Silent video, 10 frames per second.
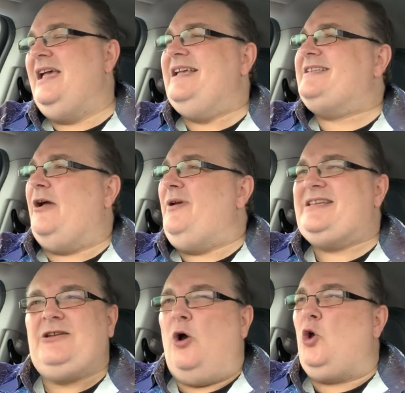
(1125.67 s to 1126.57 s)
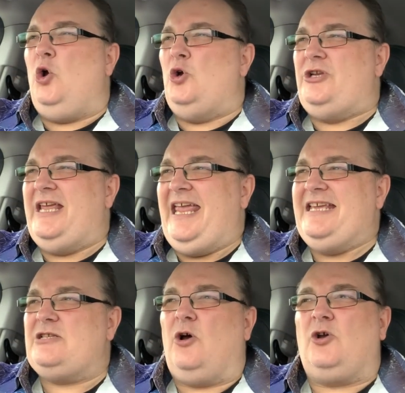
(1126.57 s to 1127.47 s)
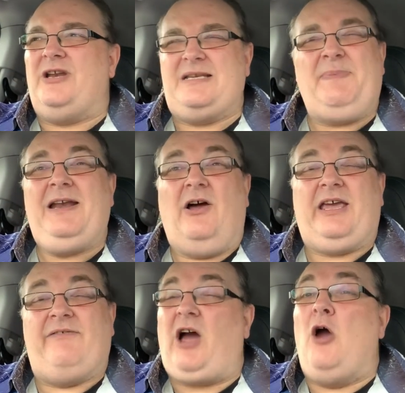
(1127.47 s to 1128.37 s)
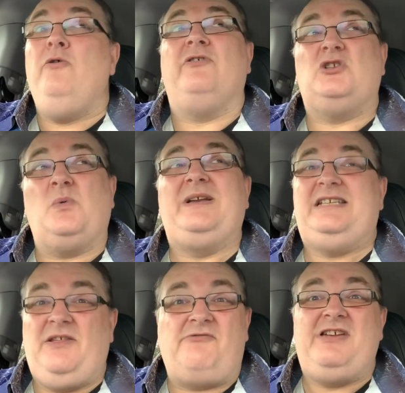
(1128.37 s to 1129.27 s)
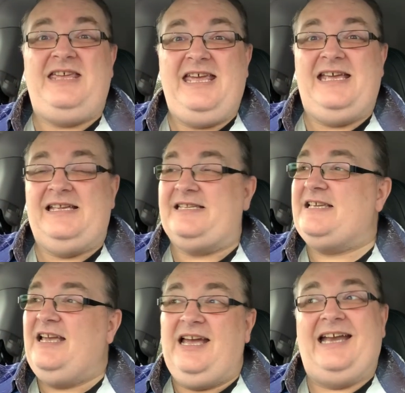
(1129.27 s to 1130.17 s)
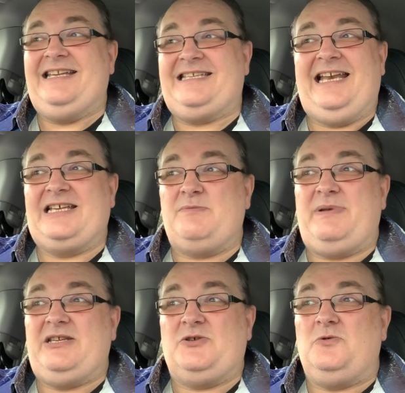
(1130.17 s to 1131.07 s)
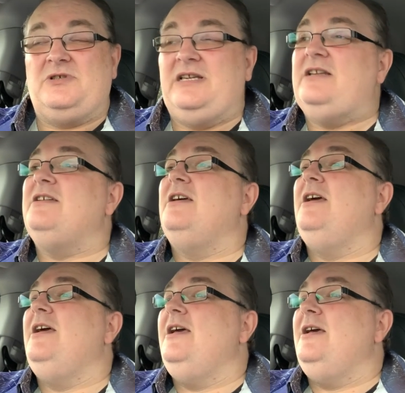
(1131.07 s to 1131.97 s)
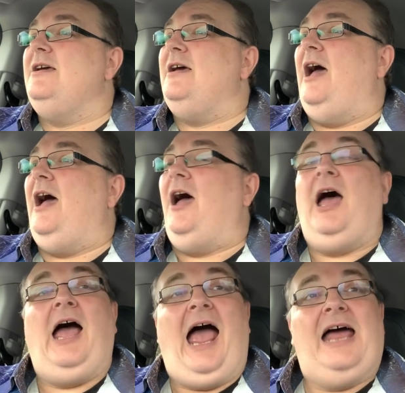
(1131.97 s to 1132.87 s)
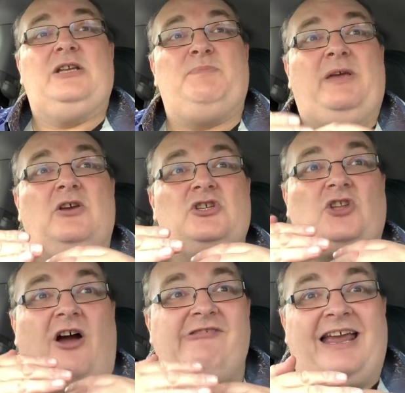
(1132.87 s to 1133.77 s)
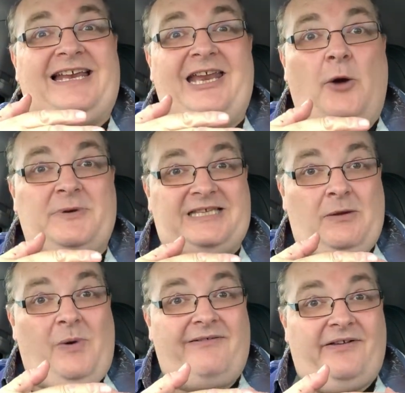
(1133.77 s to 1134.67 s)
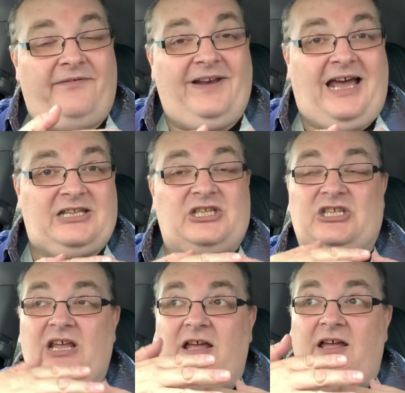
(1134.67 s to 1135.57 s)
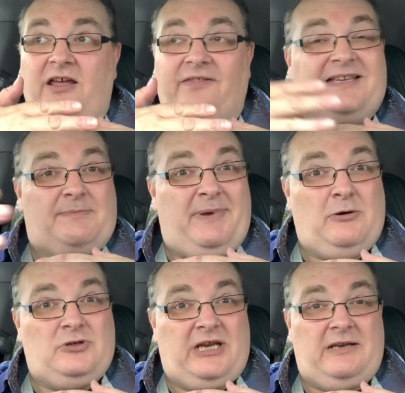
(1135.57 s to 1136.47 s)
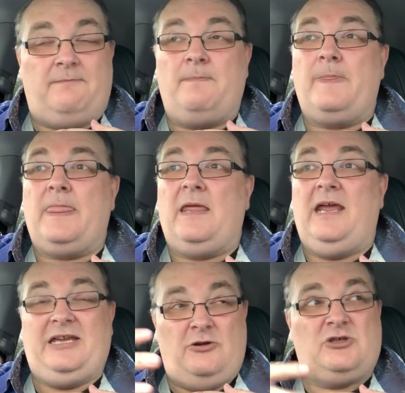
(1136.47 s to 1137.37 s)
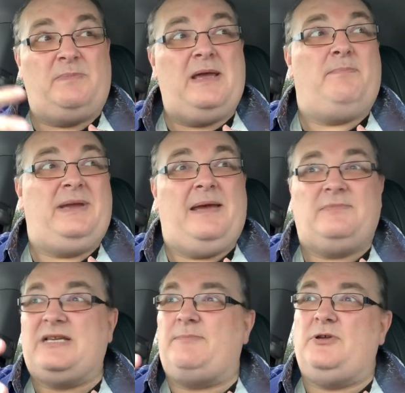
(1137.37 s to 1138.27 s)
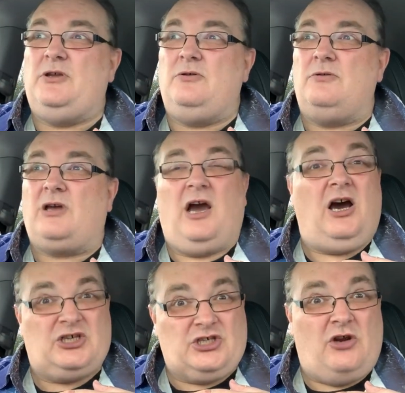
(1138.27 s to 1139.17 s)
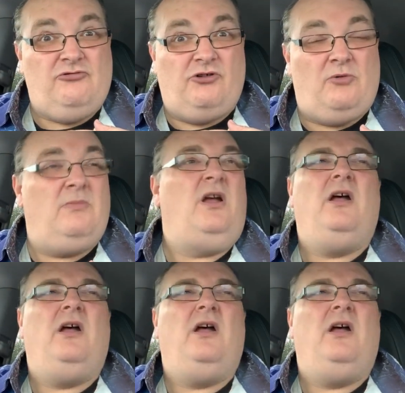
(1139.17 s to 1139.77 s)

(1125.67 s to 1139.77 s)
So it's not good. It's not good. It's been like it for over 23 years and it still hasn't been sorted. And because directly opposite where it floods, there's a building. It used to be a BMW car showroom.